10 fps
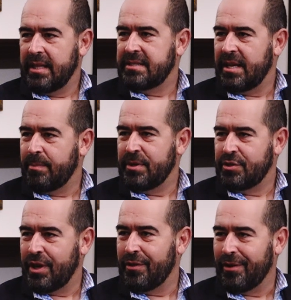let's help
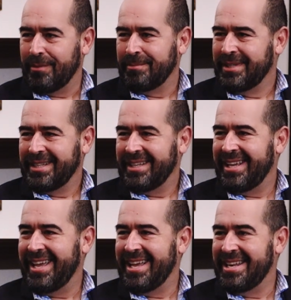each other.
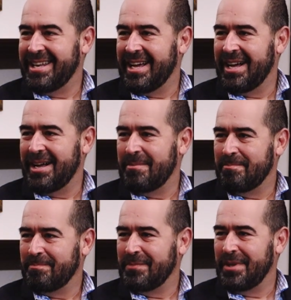And,
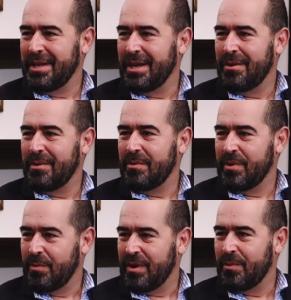
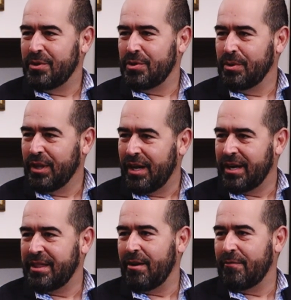we want to wish you
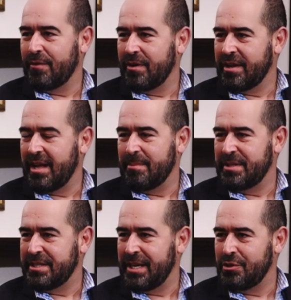luck. They offered a
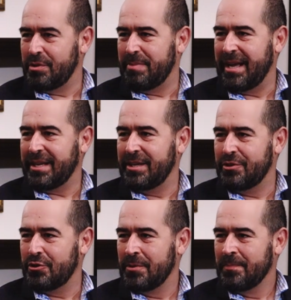compensation
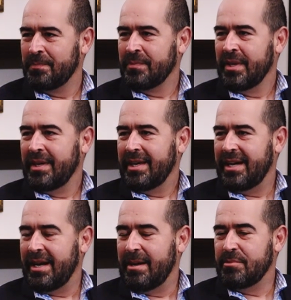package.
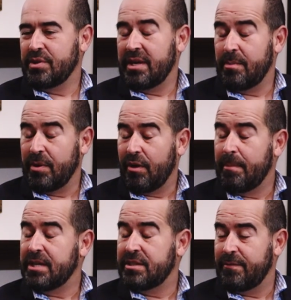So I had to put
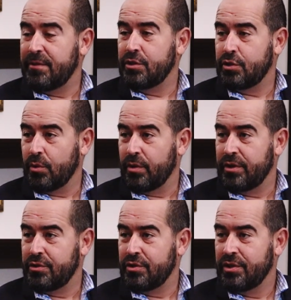all my stuff in
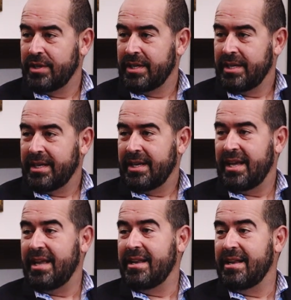storage
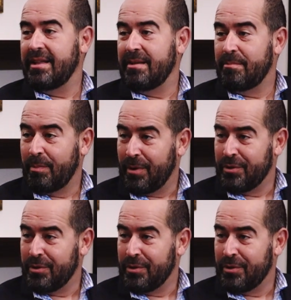and